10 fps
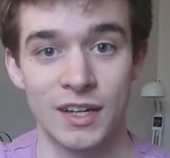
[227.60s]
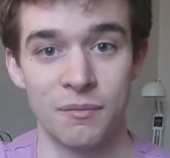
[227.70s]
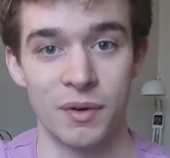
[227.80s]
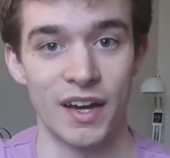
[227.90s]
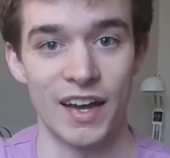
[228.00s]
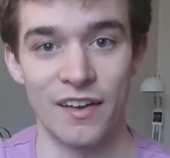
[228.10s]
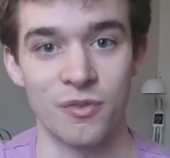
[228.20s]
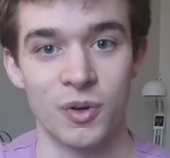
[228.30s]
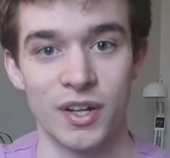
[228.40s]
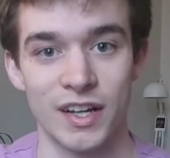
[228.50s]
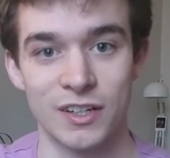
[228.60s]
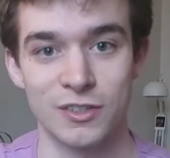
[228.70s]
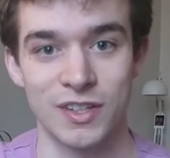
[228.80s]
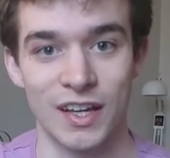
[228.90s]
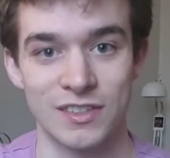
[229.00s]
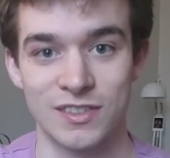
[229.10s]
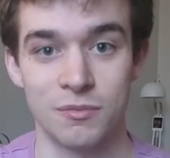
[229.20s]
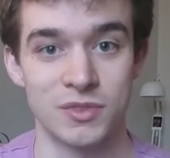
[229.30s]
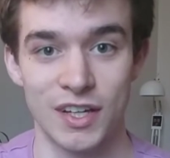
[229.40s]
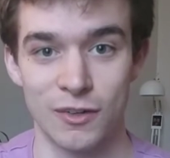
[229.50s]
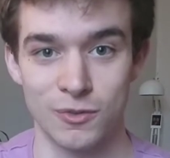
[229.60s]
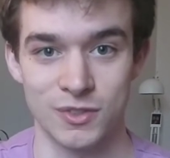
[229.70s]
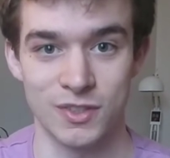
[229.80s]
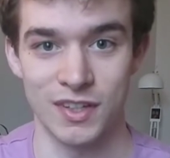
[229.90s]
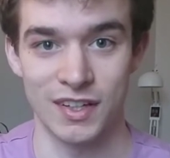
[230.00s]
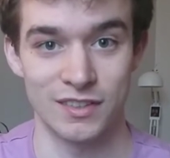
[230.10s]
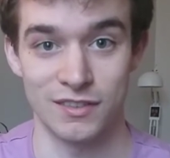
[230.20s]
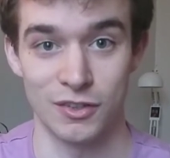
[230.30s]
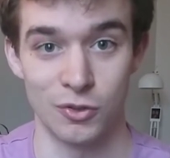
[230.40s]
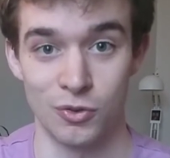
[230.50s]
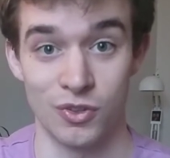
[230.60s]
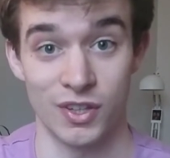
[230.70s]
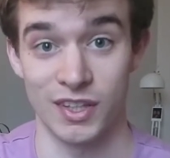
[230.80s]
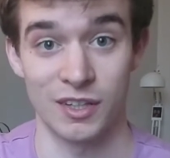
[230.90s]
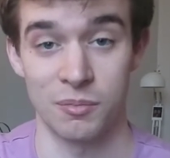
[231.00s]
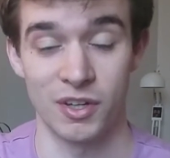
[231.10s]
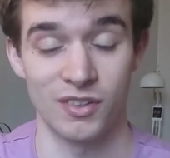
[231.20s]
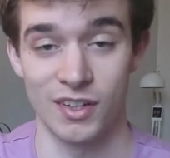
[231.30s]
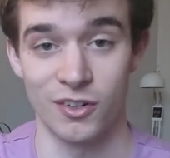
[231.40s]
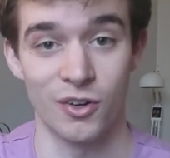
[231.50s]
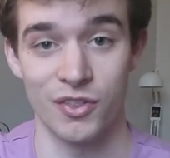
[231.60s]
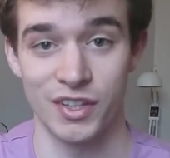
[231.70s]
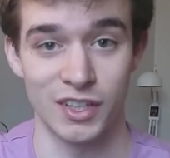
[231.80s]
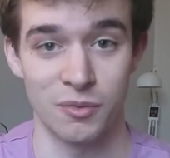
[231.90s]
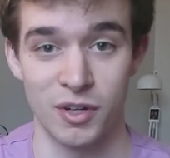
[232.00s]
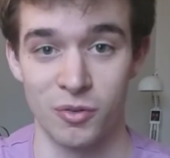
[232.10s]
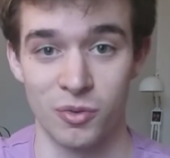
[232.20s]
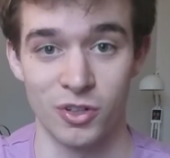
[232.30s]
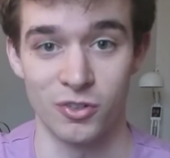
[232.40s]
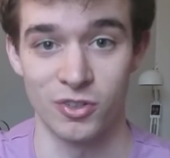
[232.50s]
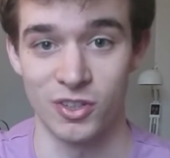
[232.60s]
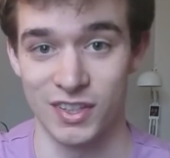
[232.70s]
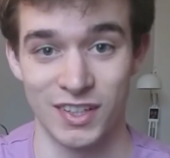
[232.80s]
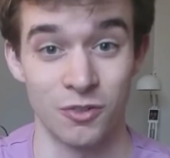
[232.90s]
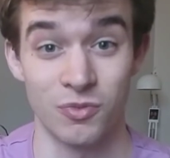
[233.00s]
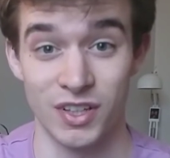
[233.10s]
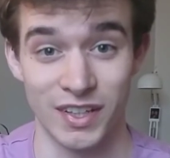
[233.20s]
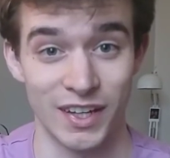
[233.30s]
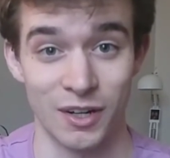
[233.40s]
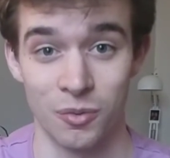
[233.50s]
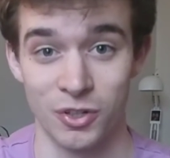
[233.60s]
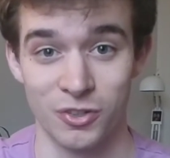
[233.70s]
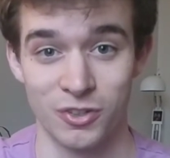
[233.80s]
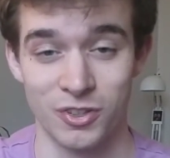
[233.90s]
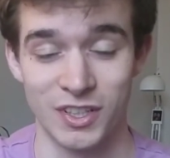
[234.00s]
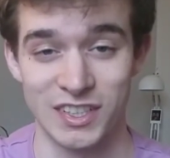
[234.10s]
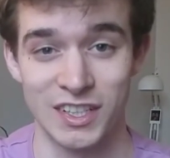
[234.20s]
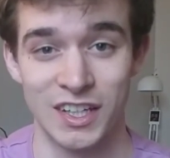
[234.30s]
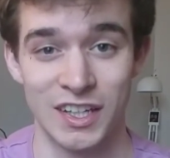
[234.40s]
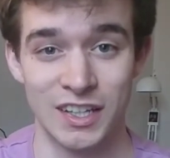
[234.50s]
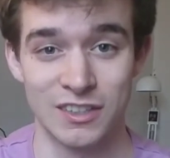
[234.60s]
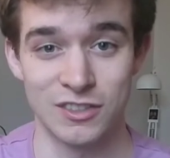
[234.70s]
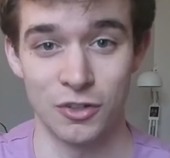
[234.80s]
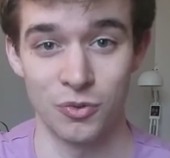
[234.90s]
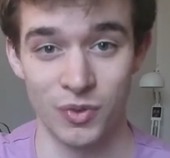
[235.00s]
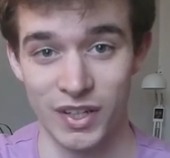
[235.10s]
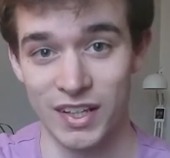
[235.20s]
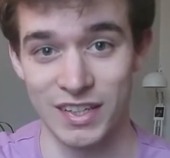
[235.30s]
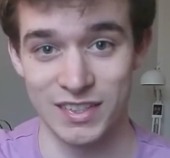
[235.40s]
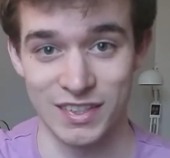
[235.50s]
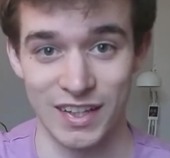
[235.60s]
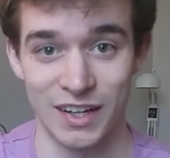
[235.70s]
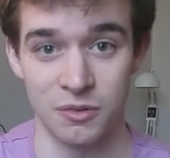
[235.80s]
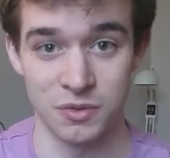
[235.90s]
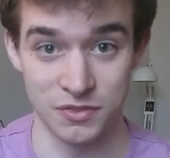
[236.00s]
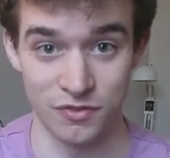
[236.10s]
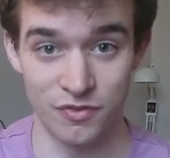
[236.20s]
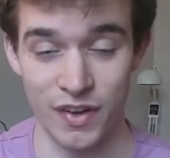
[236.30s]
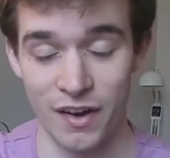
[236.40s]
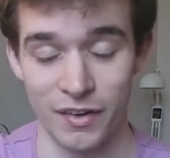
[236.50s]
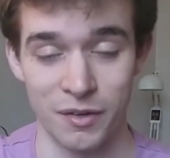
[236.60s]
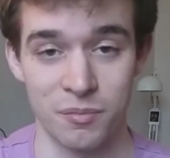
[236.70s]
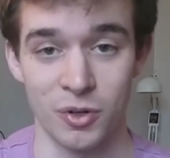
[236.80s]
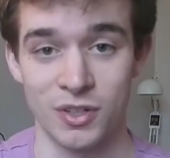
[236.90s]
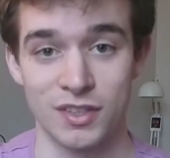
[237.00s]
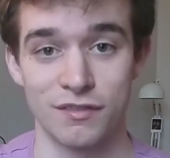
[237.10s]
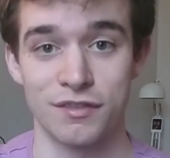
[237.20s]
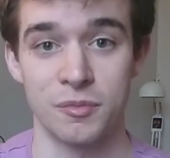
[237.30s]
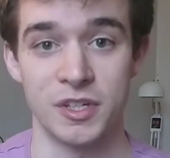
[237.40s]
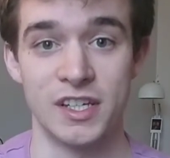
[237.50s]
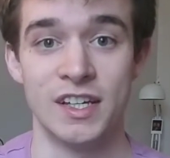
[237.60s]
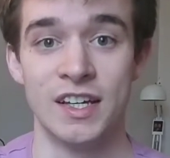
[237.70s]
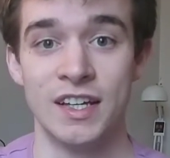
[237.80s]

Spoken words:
but everyone else has themselves to think about. They're not thinking about what you're doing. They don't really care what you're doing. So realizing that was very important for me.